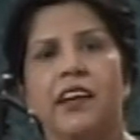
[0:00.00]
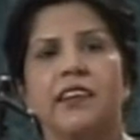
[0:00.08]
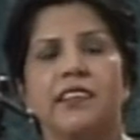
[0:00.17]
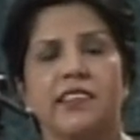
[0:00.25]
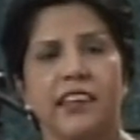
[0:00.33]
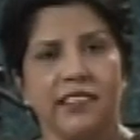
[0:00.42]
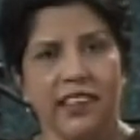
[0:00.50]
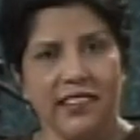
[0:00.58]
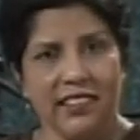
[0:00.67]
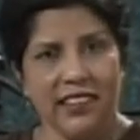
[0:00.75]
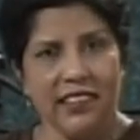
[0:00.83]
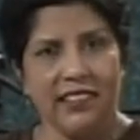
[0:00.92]

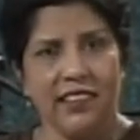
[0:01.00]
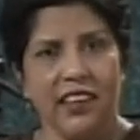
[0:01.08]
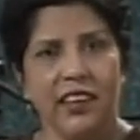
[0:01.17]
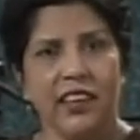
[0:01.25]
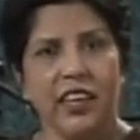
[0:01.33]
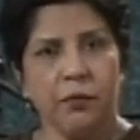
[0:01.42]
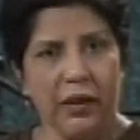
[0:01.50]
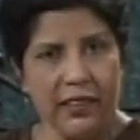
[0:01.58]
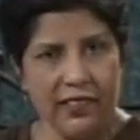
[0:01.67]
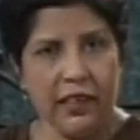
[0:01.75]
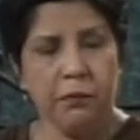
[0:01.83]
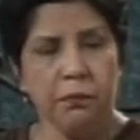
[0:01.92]
successes in my
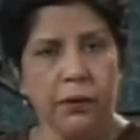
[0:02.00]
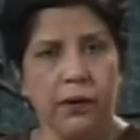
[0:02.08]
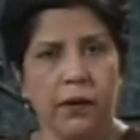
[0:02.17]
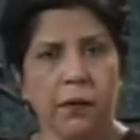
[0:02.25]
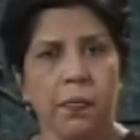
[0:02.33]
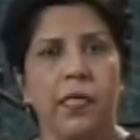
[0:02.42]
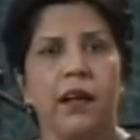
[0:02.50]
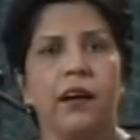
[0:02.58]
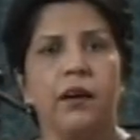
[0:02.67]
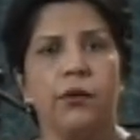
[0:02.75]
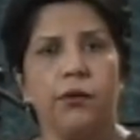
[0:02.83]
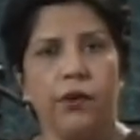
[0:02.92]
sample,
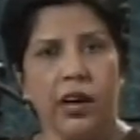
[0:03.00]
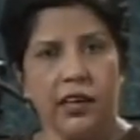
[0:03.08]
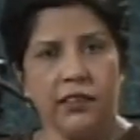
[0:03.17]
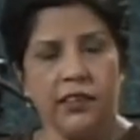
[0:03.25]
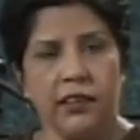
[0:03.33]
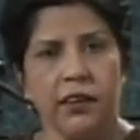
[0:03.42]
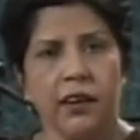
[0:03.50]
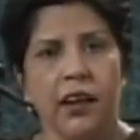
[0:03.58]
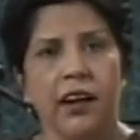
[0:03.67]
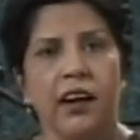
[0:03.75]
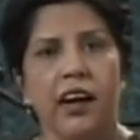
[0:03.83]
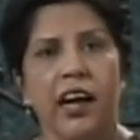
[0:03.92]
rather
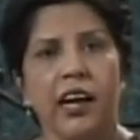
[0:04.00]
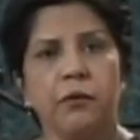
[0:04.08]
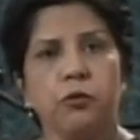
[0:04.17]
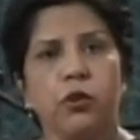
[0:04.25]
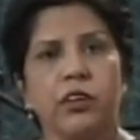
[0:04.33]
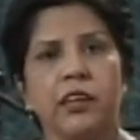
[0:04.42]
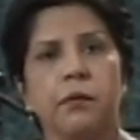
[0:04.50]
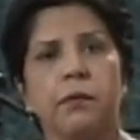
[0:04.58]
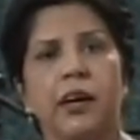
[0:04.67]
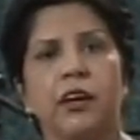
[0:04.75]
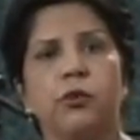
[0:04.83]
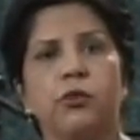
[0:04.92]
I am talking
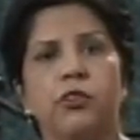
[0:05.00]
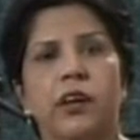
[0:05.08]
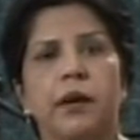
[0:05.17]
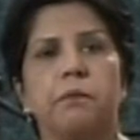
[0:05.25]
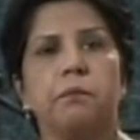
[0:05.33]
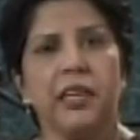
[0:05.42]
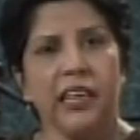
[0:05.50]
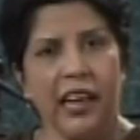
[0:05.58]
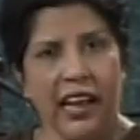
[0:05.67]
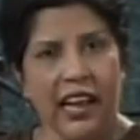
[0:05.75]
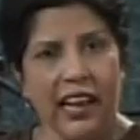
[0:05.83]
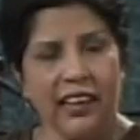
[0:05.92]
about p
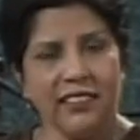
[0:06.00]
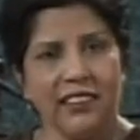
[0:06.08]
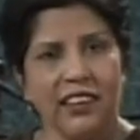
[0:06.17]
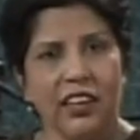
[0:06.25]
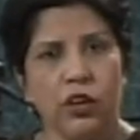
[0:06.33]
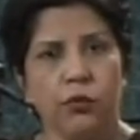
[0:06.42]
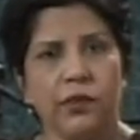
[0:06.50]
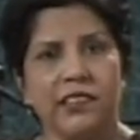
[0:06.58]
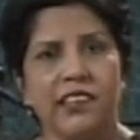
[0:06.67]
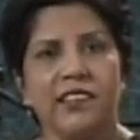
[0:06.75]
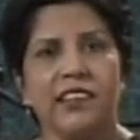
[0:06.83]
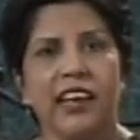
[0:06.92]
hat which
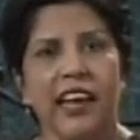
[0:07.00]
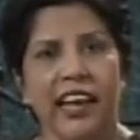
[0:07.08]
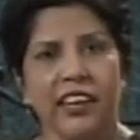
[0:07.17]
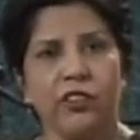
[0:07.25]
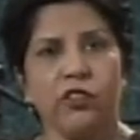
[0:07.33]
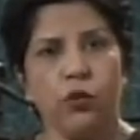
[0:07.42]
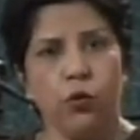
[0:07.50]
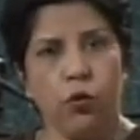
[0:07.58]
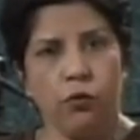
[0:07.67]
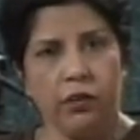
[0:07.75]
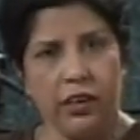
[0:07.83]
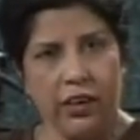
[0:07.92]
is x
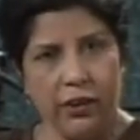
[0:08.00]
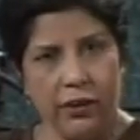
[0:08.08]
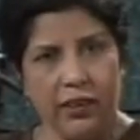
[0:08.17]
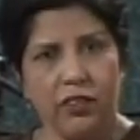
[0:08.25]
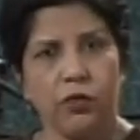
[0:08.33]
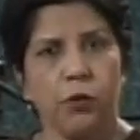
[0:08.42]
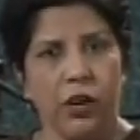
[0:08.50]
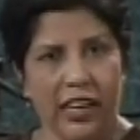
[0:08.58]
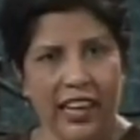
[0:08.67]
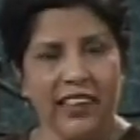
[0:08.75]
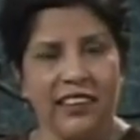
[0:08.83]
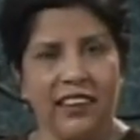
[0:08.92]
over small
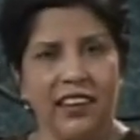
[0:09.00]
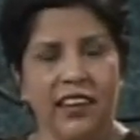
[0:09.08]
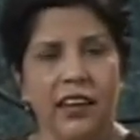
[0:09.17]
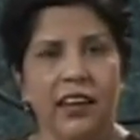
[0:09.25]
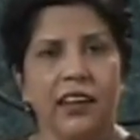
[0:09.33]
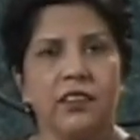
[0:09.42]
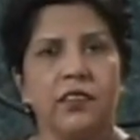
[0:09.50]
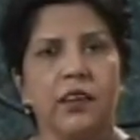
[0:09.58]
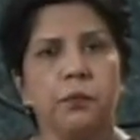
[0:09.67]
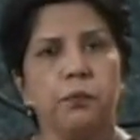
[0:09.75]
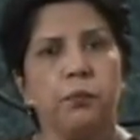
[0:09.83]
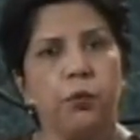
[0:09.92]
n, the
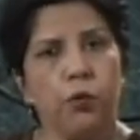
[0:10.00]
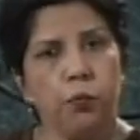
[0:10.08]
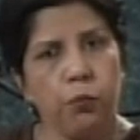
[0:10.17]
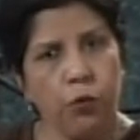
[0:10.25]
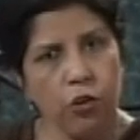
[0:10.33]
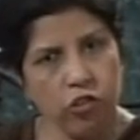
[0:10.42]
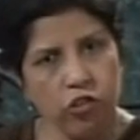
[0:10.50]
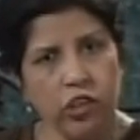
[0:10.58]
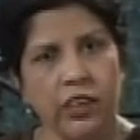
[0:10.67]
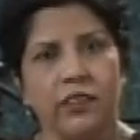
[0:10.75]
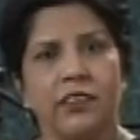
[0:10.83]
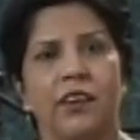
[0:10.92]

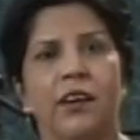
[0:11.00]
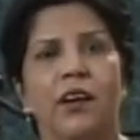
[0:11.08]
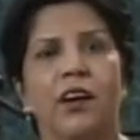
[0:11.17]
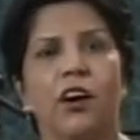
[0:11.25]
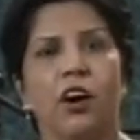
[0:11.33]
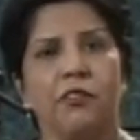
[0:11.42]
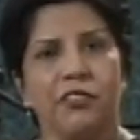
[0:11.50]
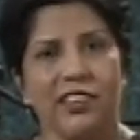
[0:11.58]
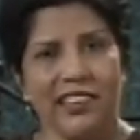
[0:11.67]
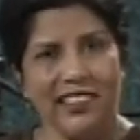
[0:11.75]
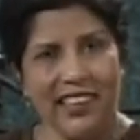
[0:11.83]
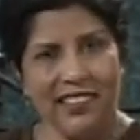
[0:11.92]
proportion of
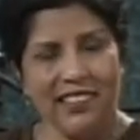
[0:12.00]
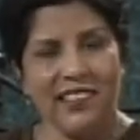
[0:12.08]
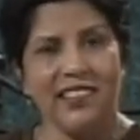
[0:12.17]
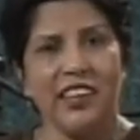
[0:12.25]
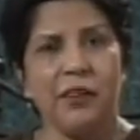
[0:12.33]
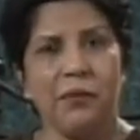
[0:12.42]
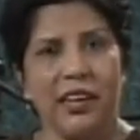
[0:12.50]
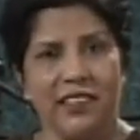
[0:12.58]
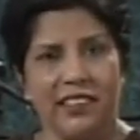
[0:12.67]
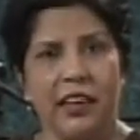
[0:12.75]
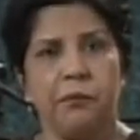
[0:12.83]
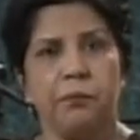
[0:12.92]
successes in my
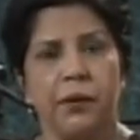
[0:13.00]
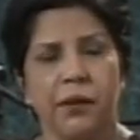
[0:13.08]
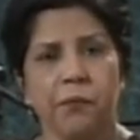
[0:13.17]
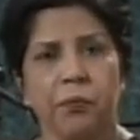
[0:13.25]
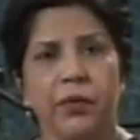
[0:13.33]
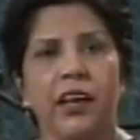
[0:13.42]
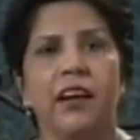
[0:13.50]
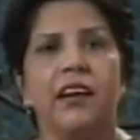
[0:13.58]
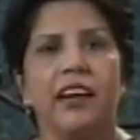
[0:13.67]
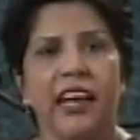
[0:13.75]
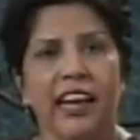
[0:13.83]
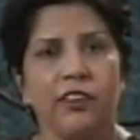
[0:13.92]
sample,
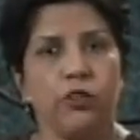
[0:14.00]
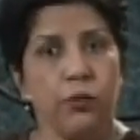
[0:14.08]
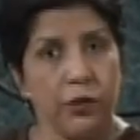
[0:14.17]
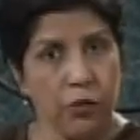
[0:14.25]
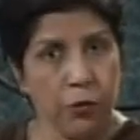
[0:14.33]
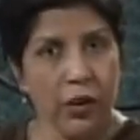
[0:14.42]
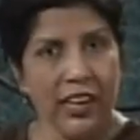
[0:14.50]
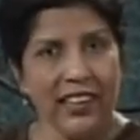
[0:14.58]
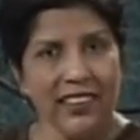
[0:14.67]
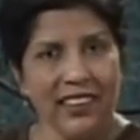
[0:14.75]
x over small n